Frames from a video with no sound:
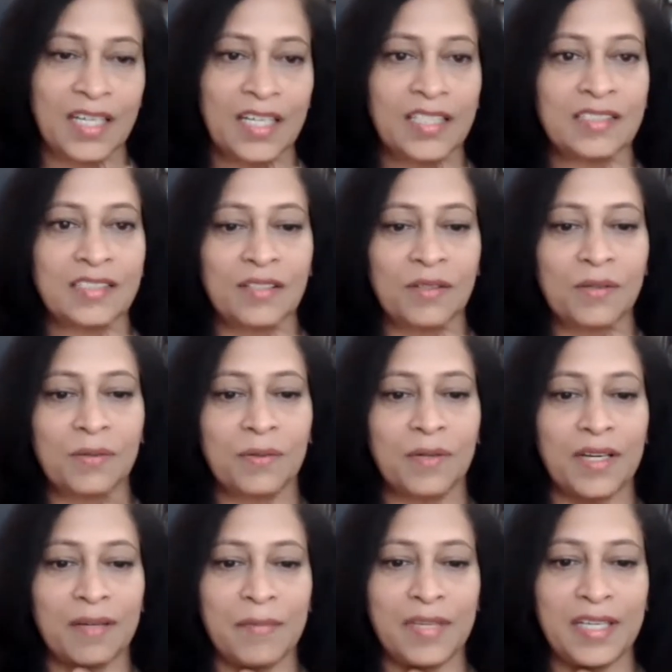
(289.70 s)
So,
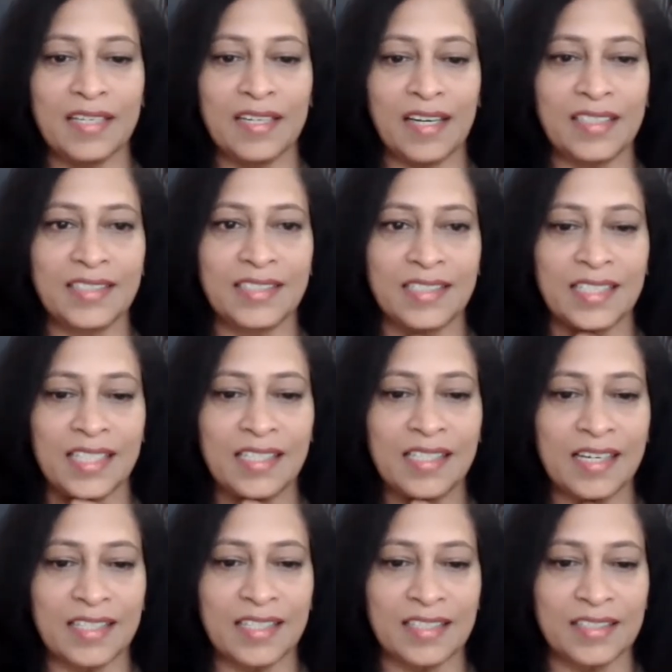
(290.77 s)
I mean, I see
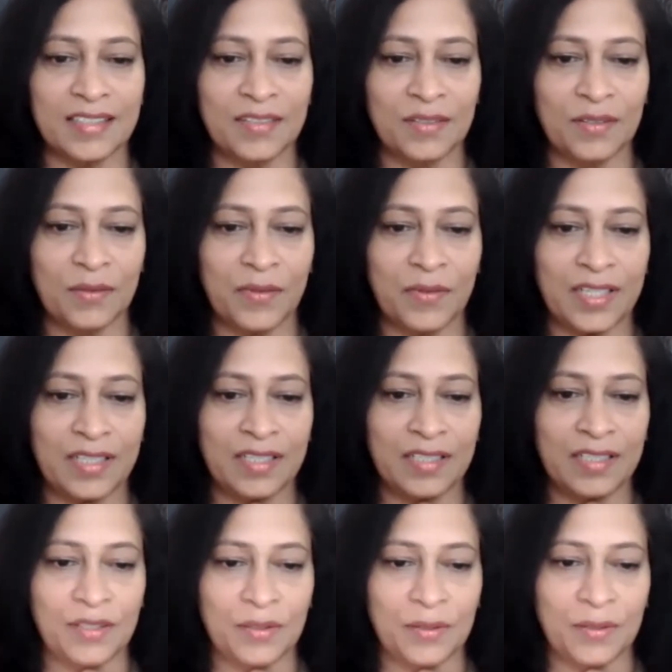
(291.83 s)
that, when
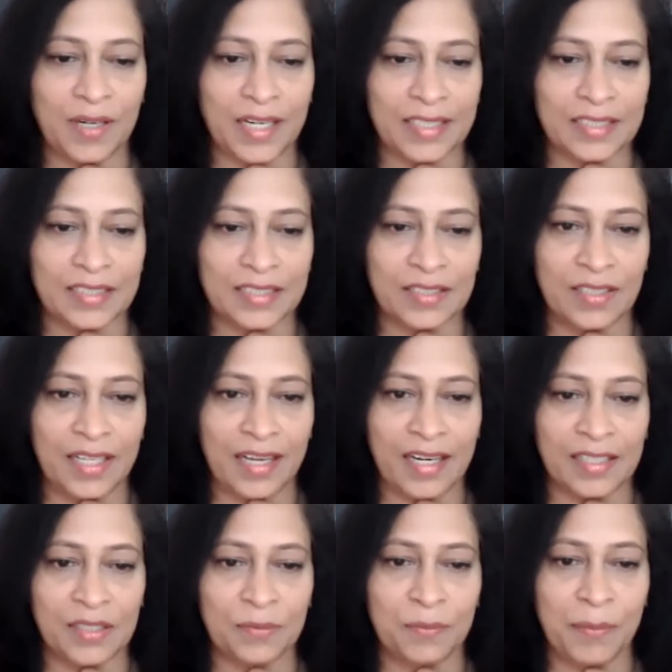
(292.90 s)
you actually
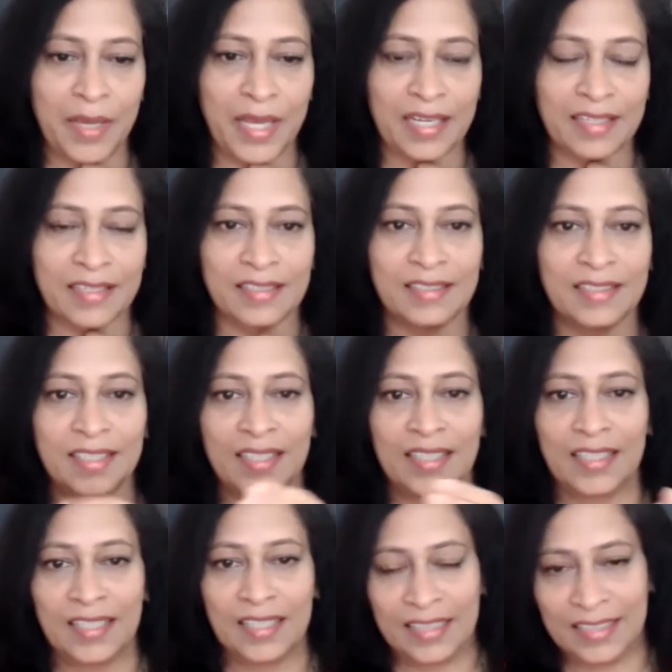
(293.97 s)
had to make
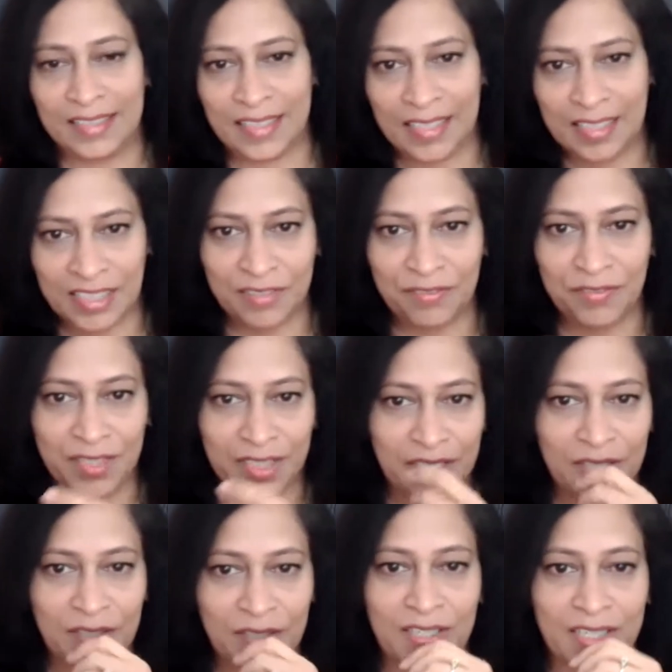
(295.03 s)
that shift in
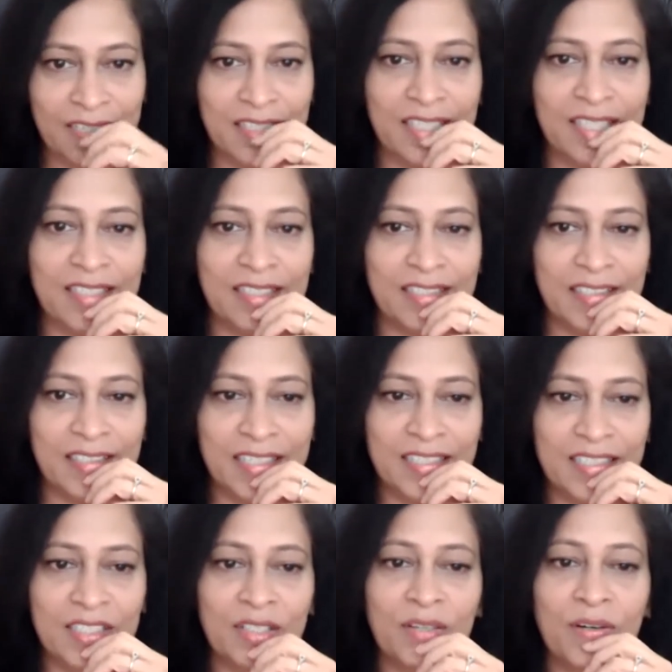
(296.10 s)
your career, right?
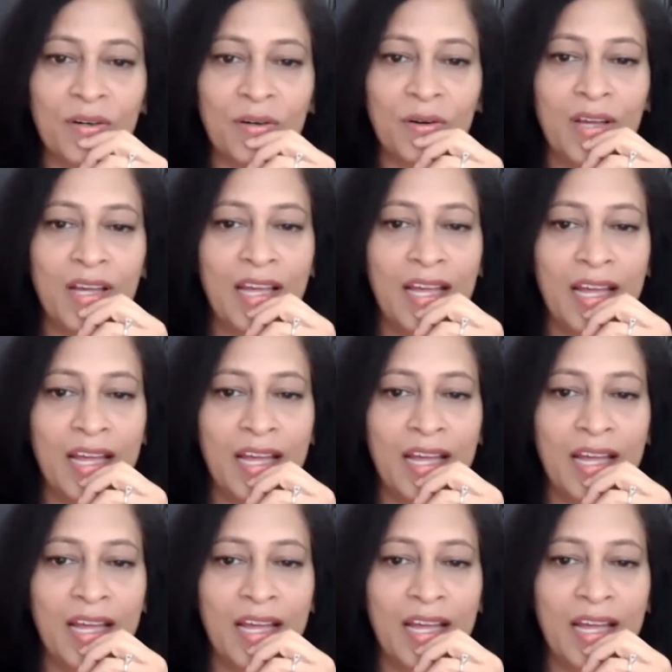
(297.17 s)
So